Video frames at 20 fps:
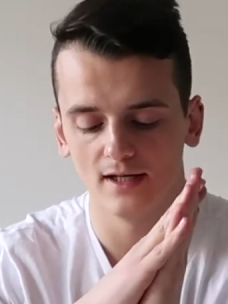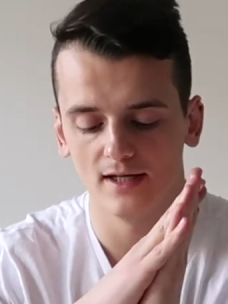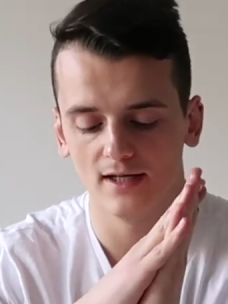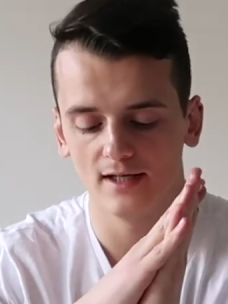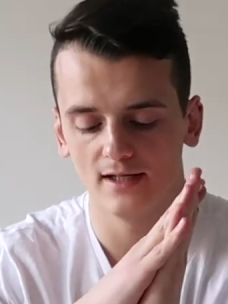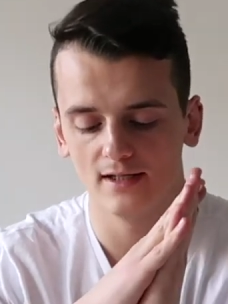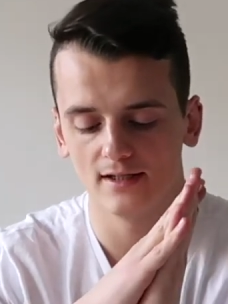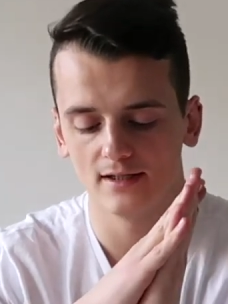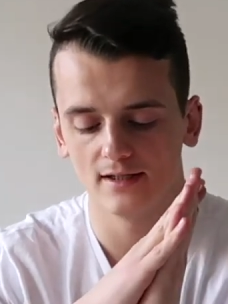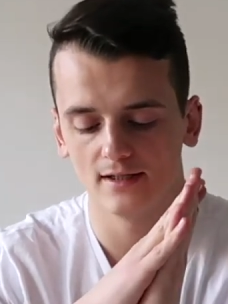
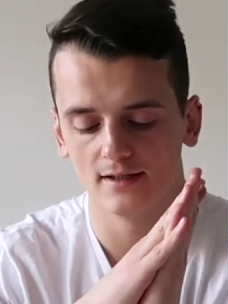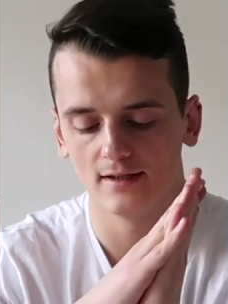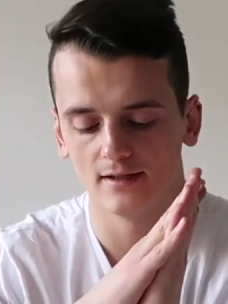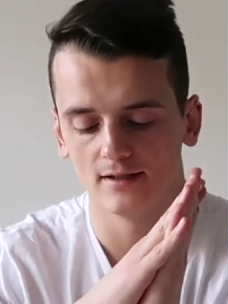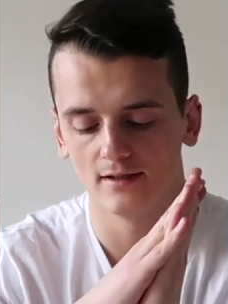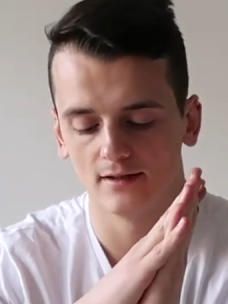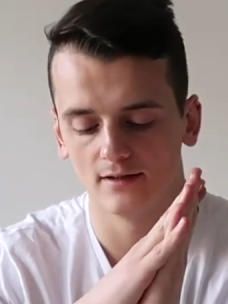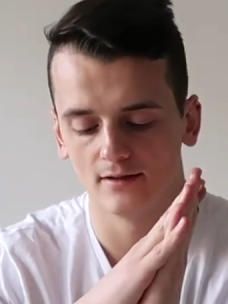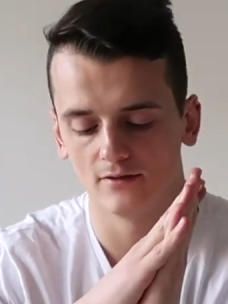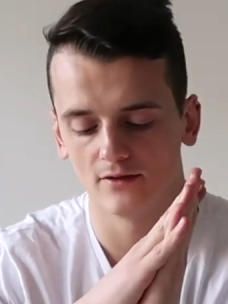and
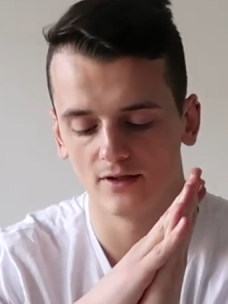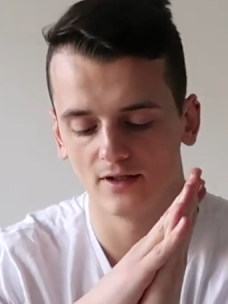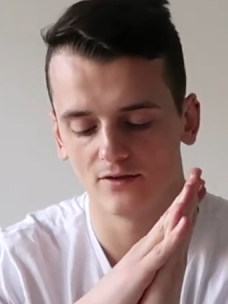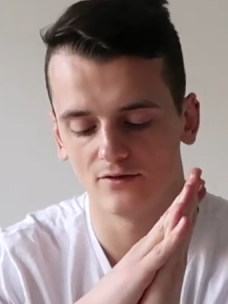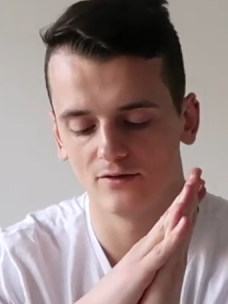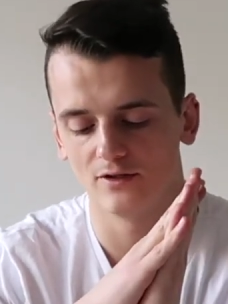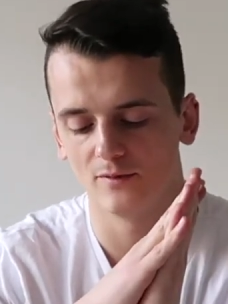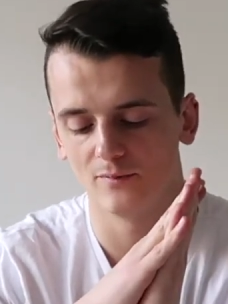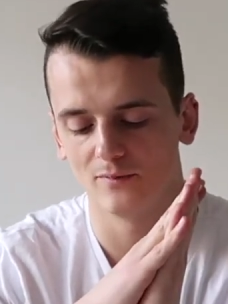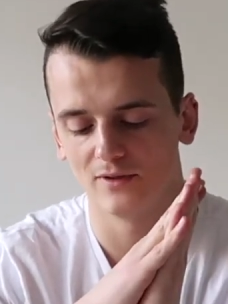that
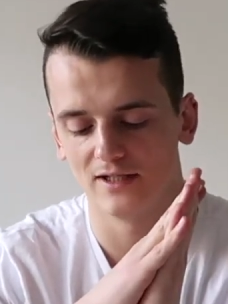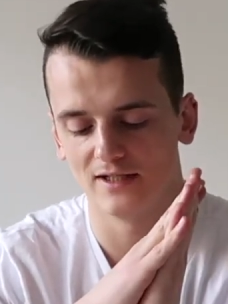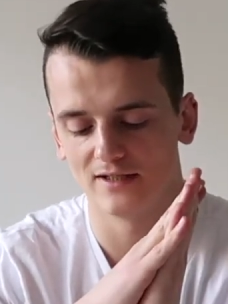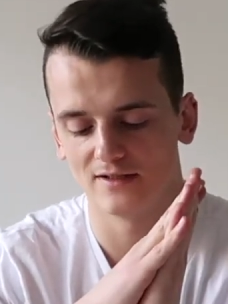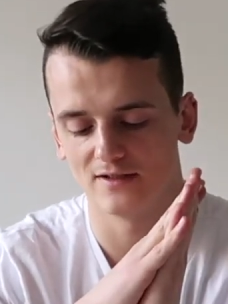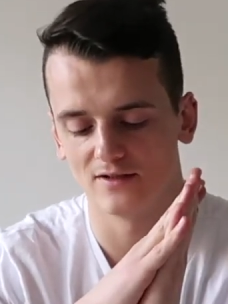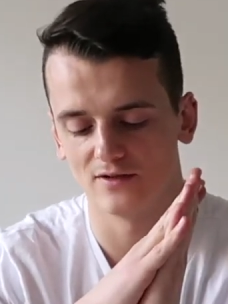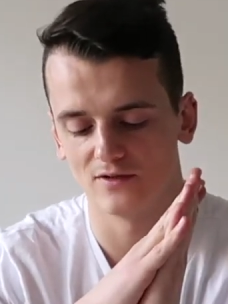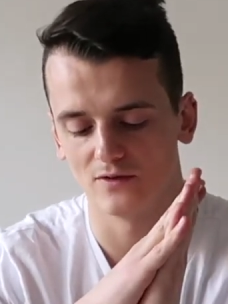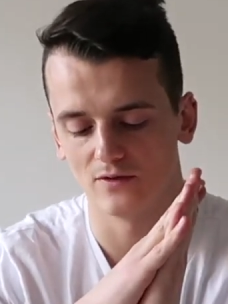really
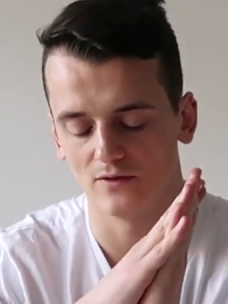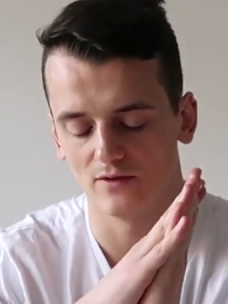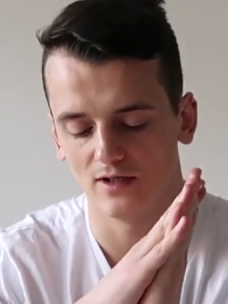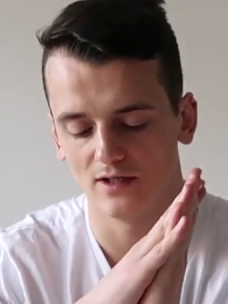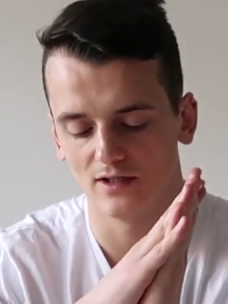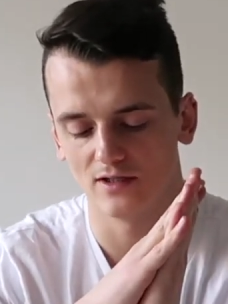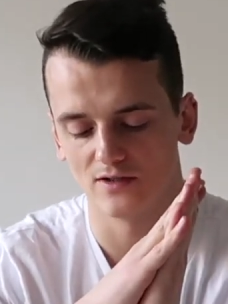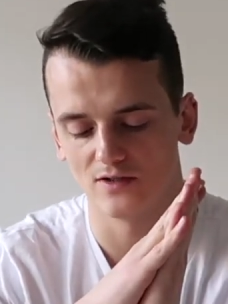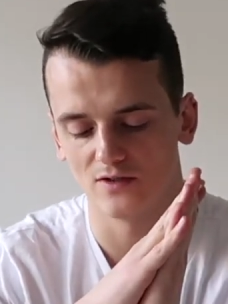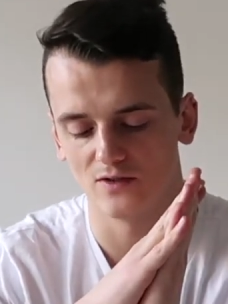plays into
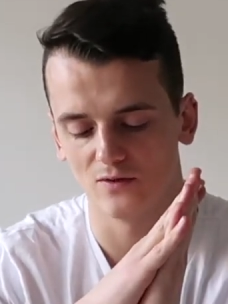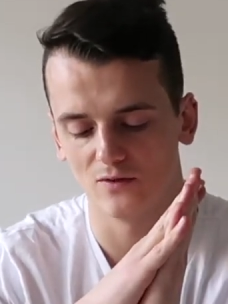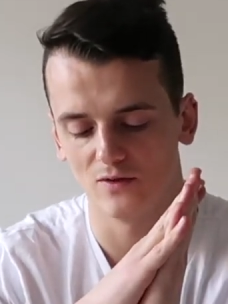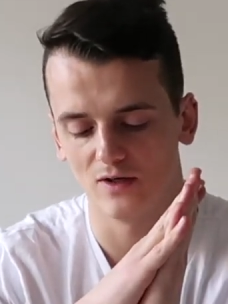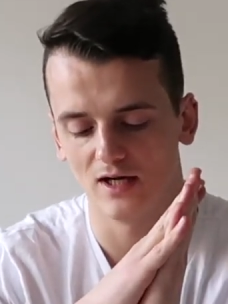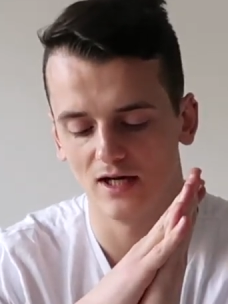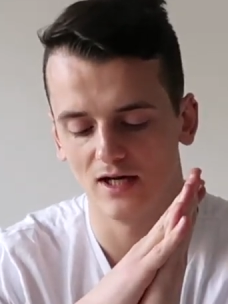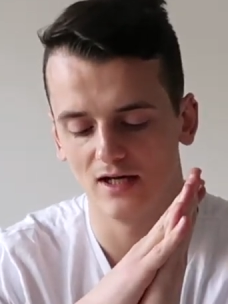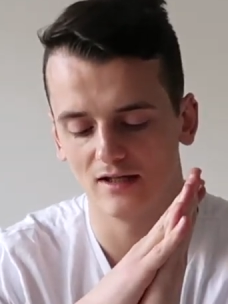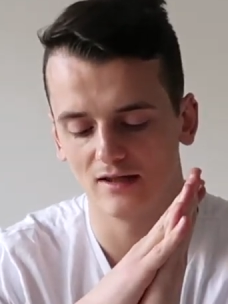that.
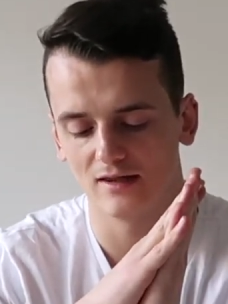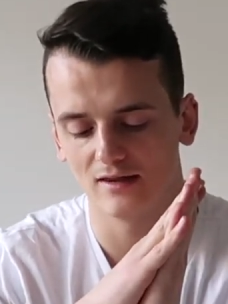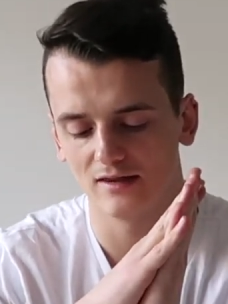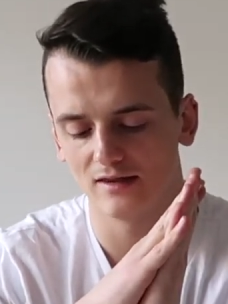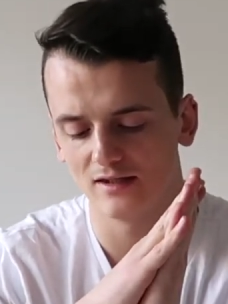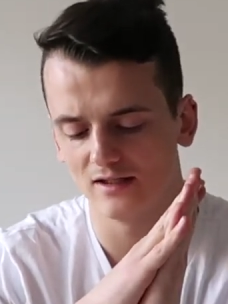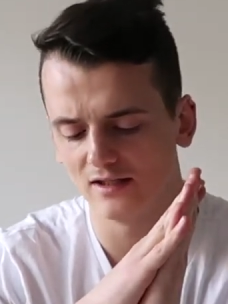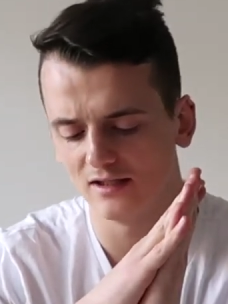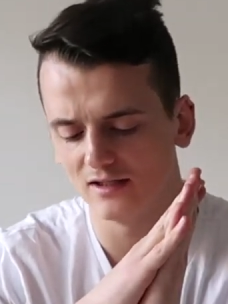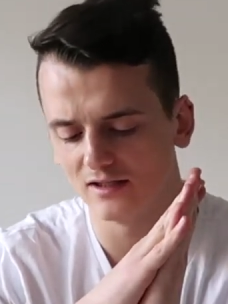So I
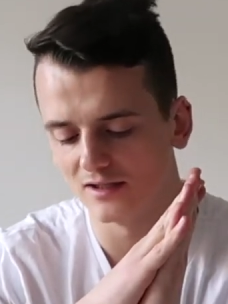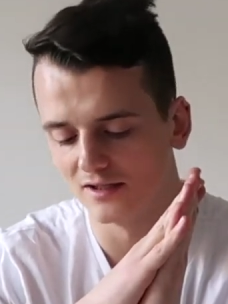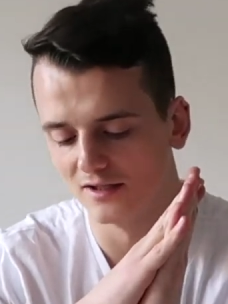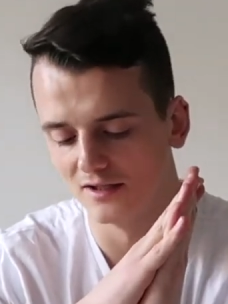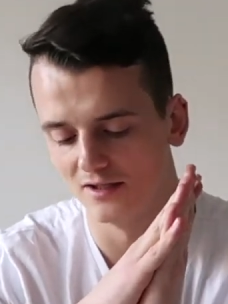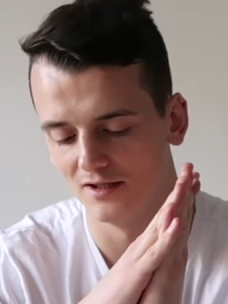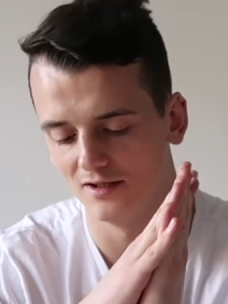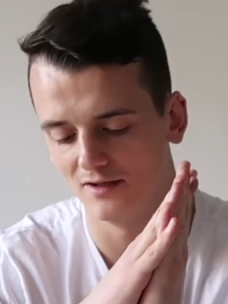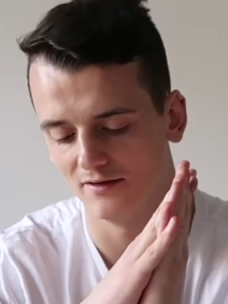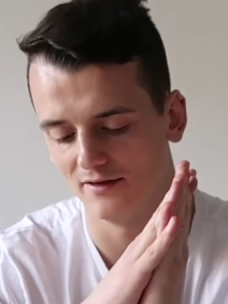think
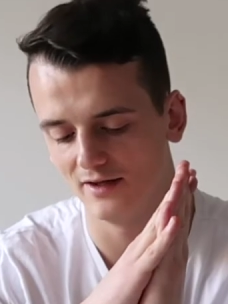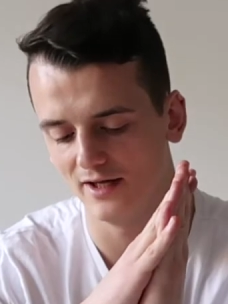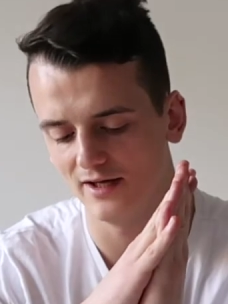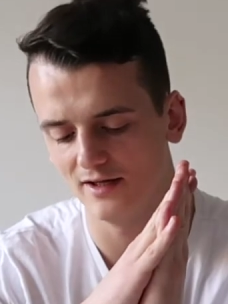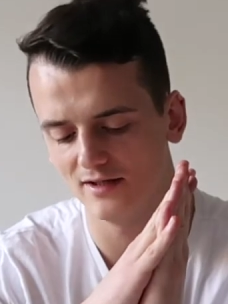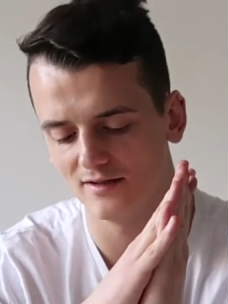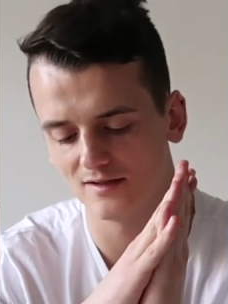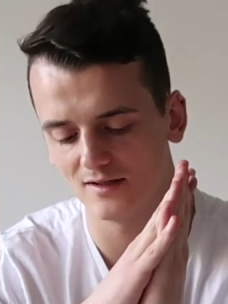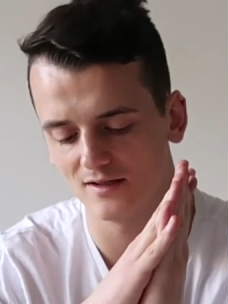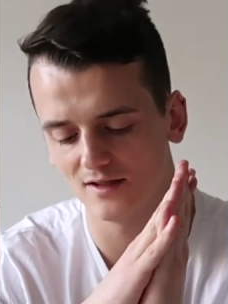that
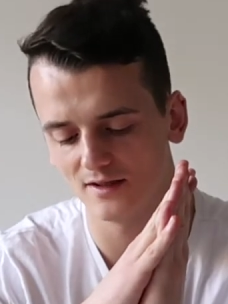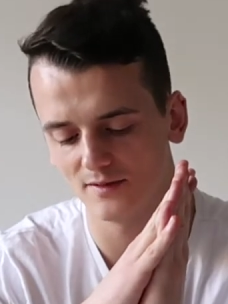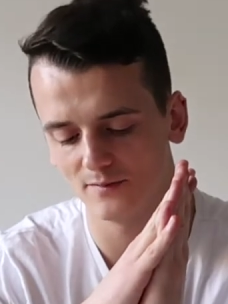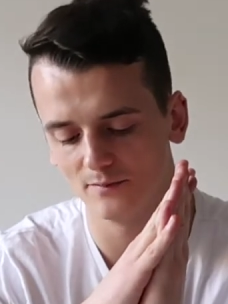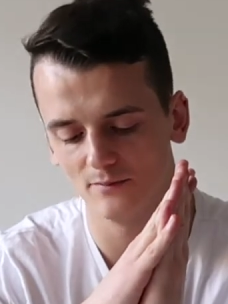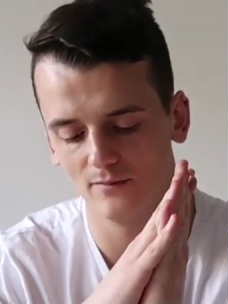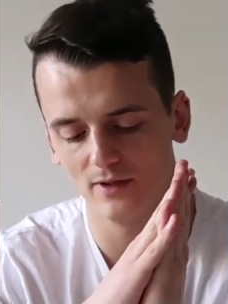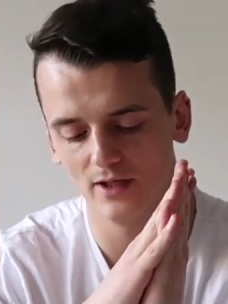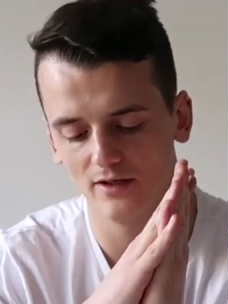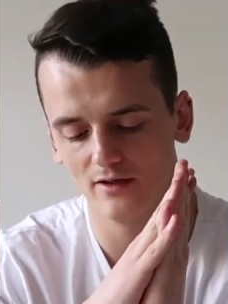has
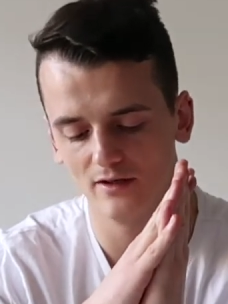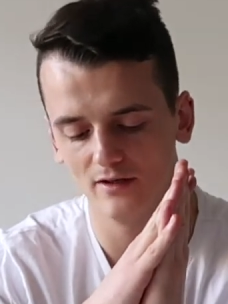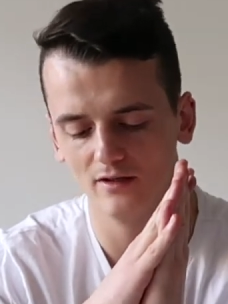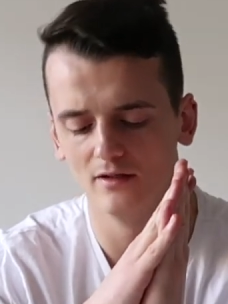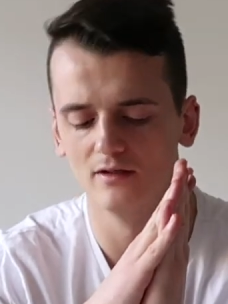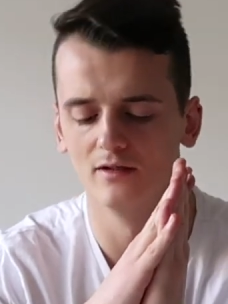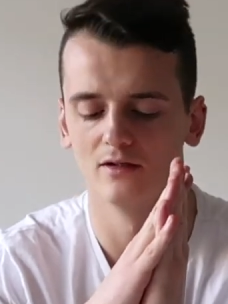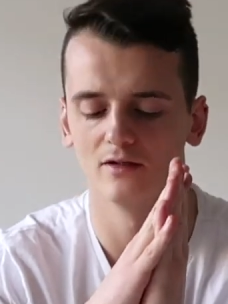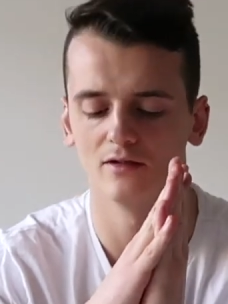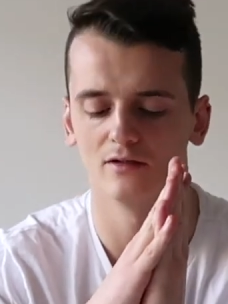gotten better
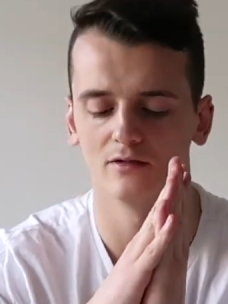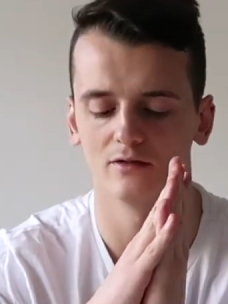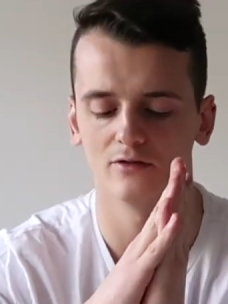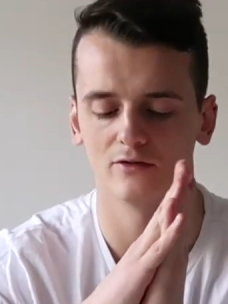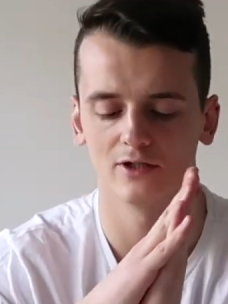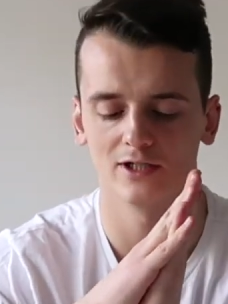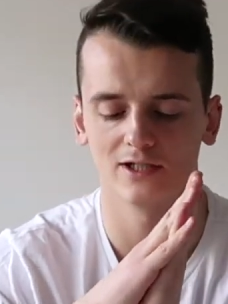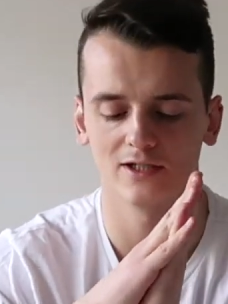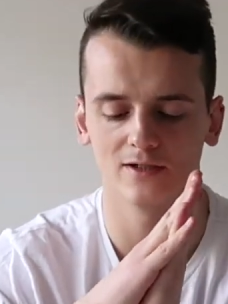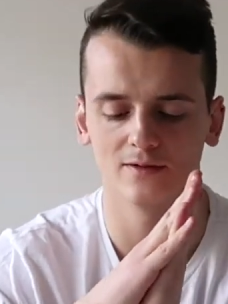
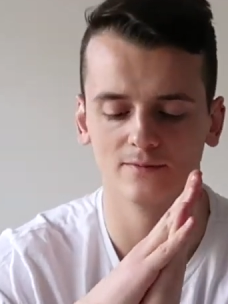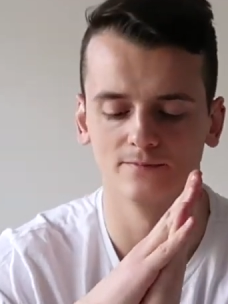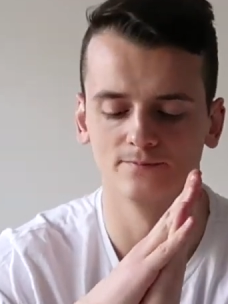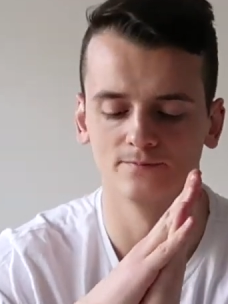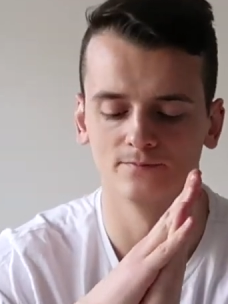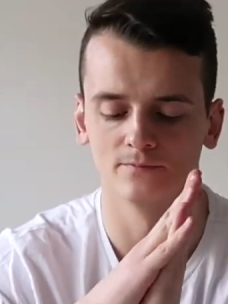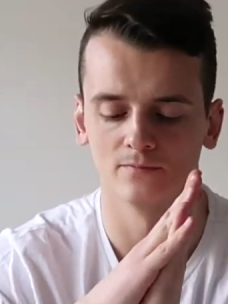already,